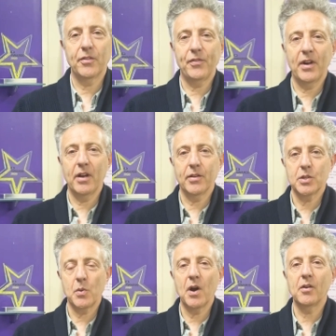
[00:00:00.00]
a further
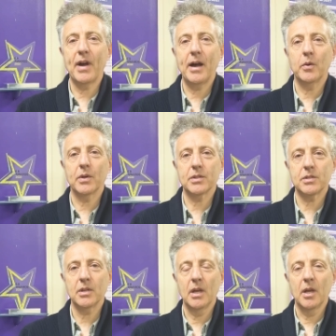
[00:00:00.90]
12
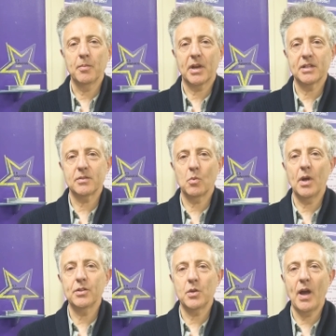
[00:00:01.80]
hours. Because
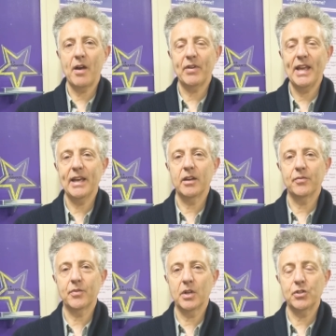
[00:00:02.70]
once you have a hit
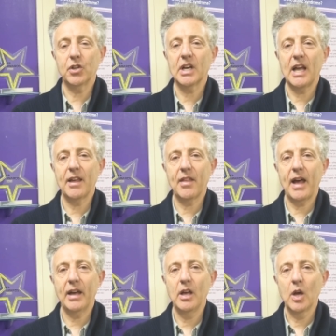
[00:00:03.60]
of sugar like
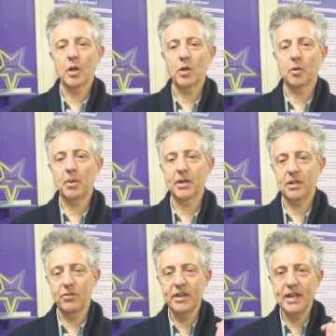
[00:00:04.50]
that, your
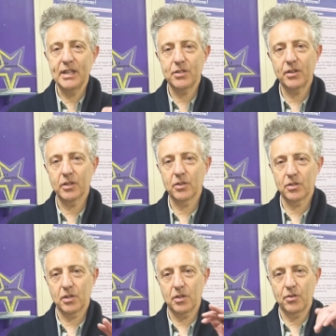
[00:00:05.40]
body really struggles
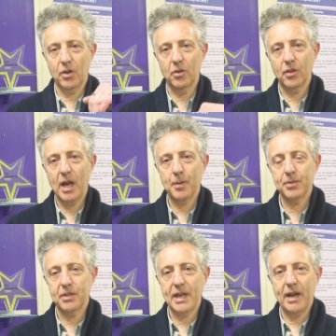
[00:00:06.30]
to control the
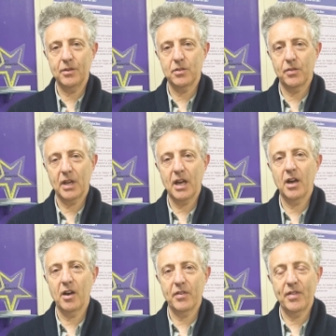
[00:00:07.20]
ups and downs of the
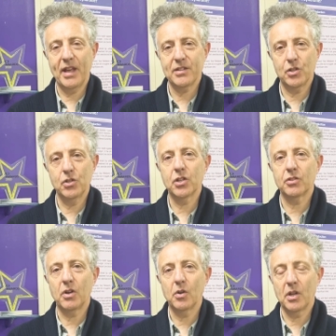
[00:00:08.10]
curve, and that's the sugar
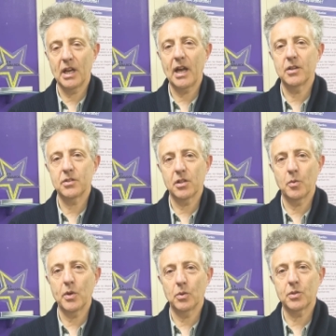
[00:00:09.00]
roller coaster that
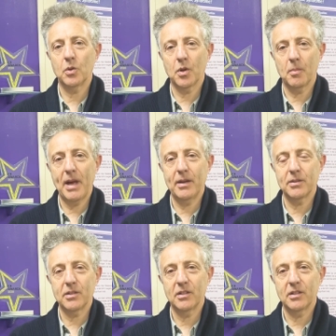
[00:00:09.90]
we all talk about.